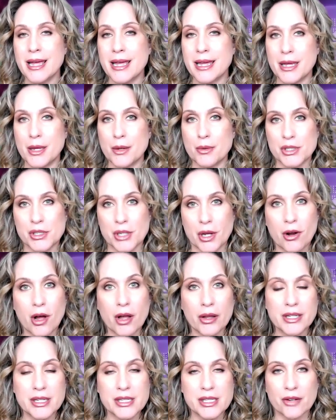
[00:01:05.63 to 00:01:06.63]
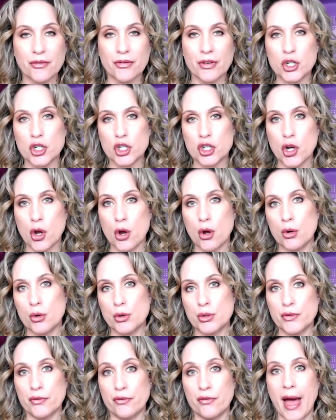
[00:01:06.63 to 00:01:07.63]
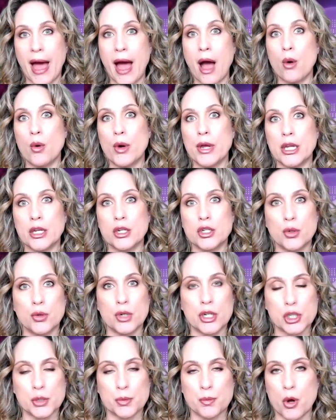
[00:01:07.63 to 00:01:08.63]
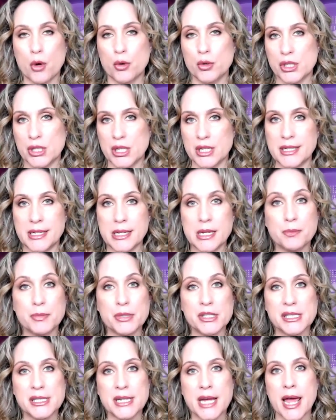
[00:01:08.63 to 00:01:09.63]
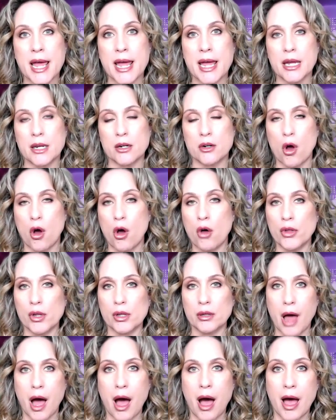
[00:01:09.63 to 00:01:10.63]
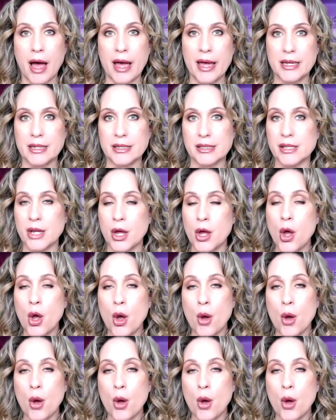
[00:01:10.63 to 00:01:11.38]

He was on all these different shows vowing to expose the deep state and all the lies.